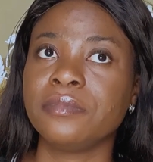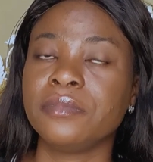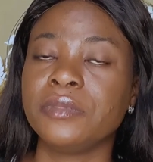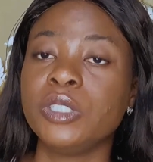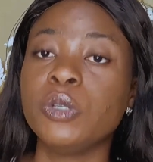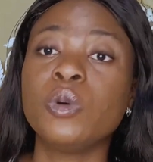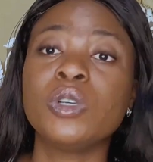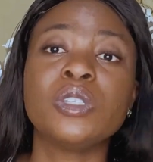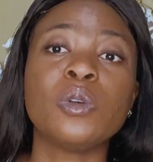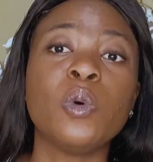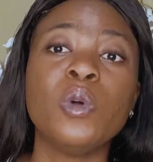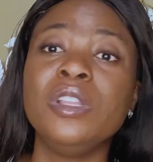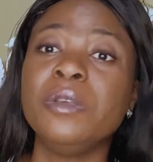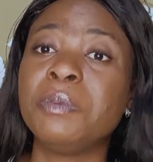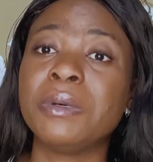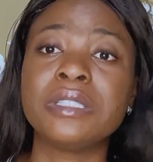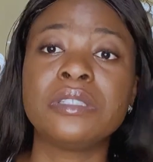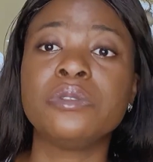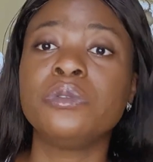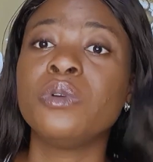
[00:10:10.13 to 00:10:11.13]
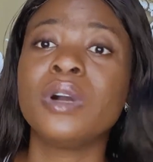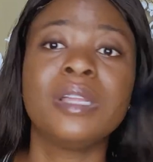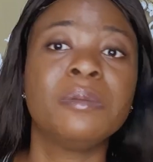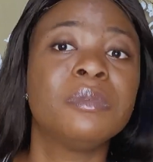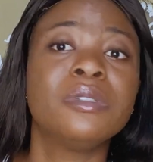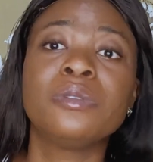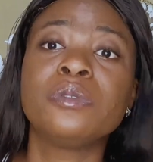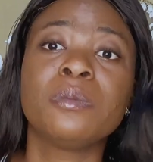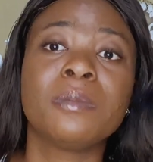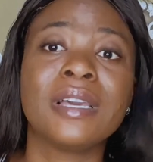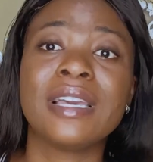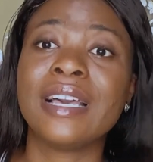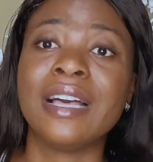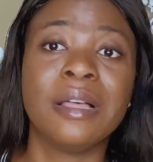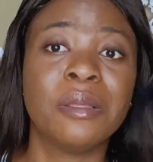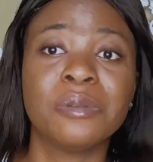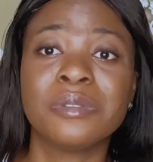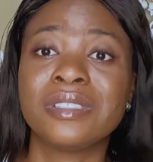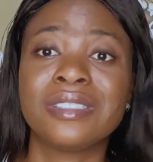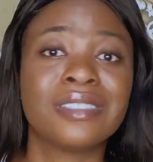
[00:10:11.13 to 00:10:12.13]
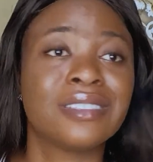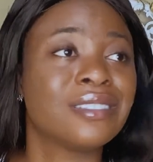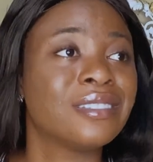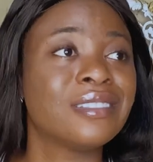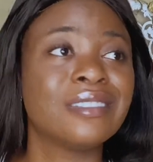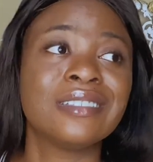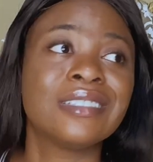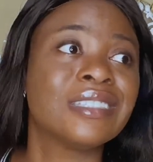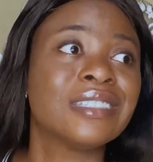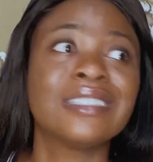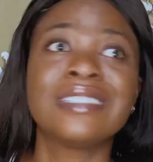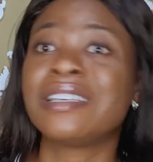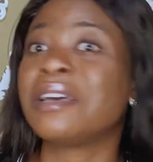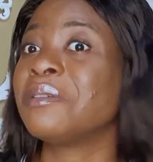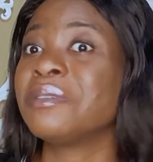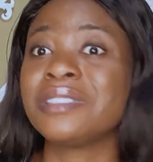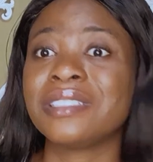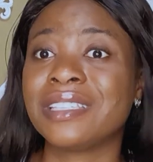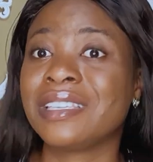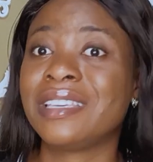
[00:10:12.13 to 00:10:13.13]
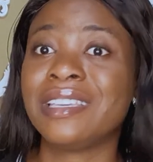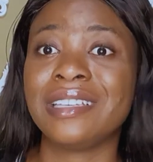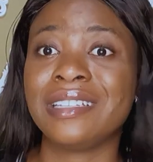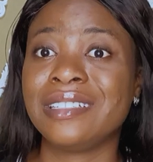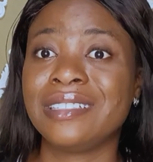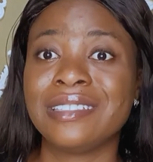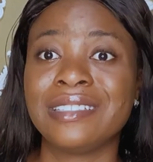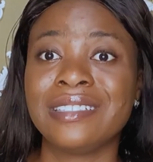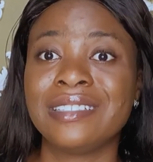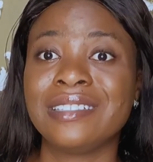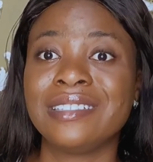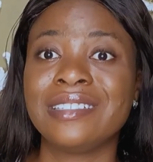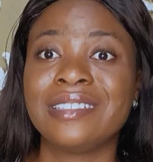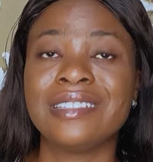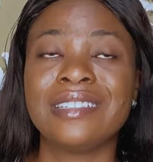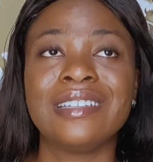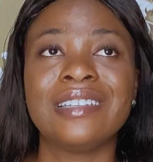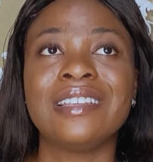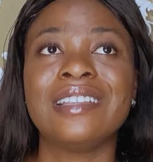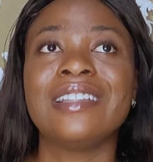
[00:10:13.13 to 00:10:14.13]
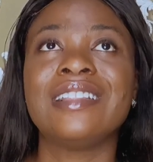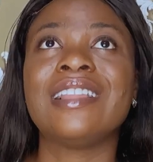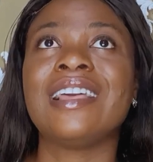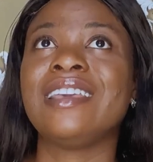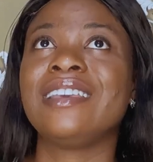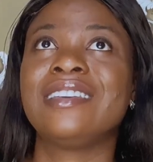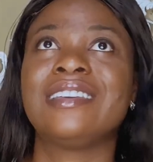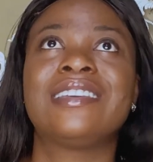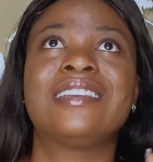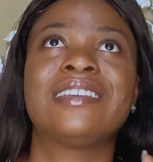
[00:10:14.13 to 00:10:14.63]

He was the only person who had been to my house since I was a kid. Like,